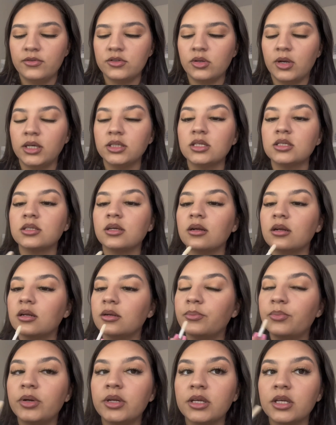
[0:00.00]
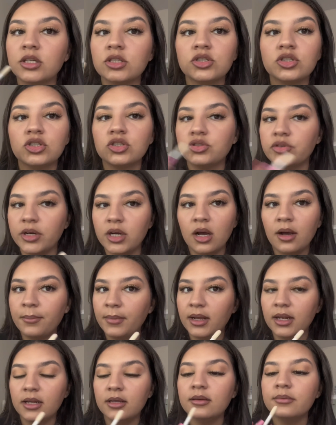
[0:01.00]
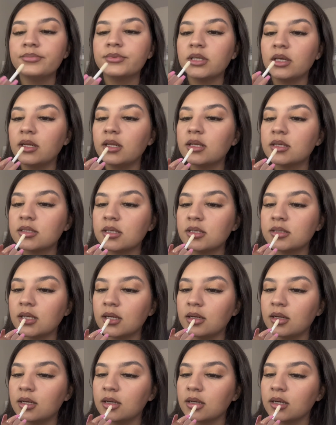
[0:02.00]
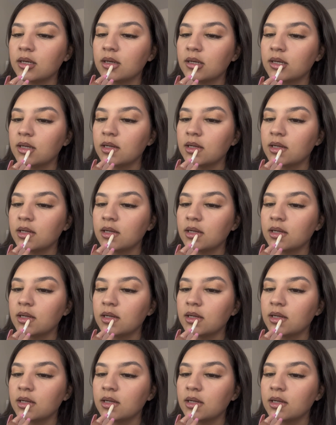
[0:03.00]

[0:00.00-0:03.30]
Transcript: so I just started putting it straight on my lips and it stays on longer.